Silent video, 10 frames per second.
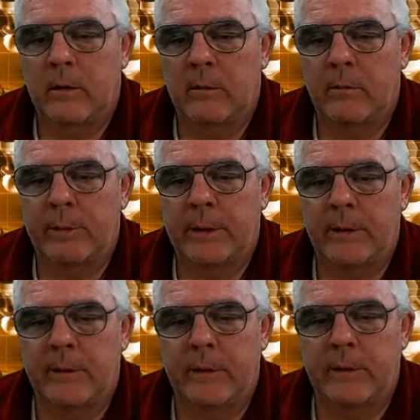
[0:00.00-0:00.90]

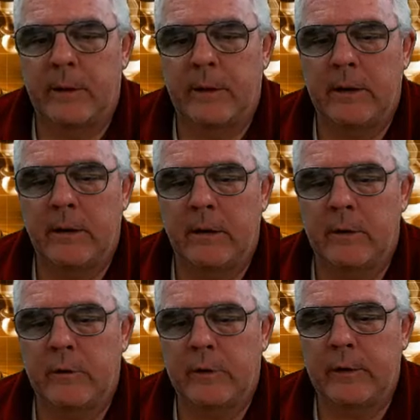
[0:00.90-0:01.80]
but the knight on
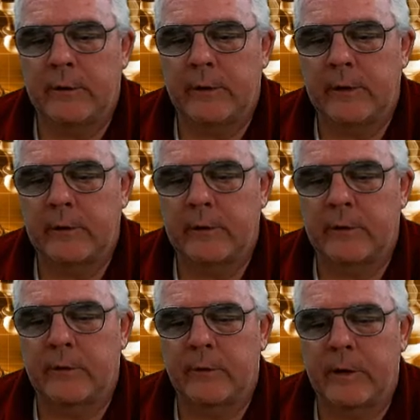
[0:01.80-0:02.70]
g6 is
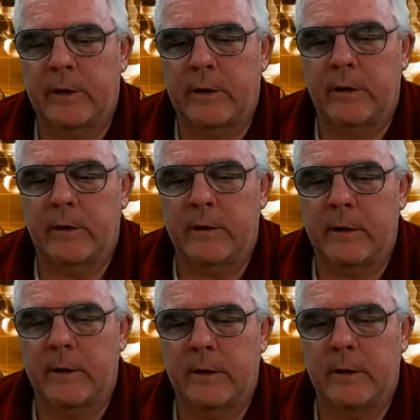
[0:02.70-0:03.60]
defending the knight
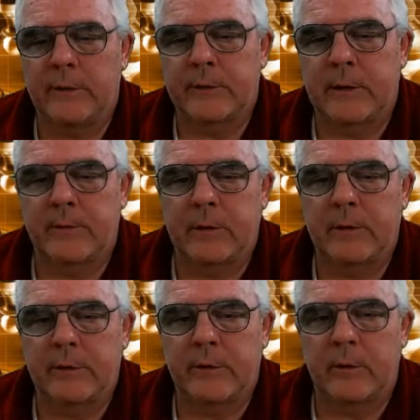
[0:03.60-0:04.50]
on e7,
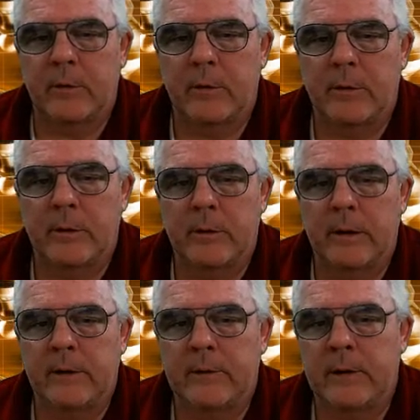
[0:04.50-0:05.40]
so
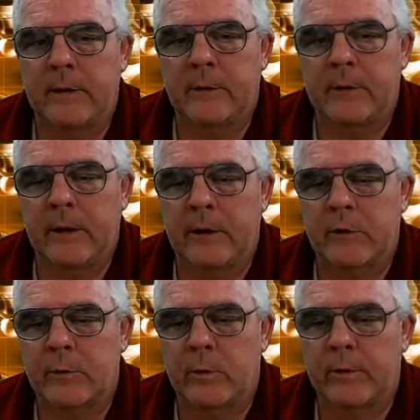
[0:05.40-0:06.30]
knight takes h4 is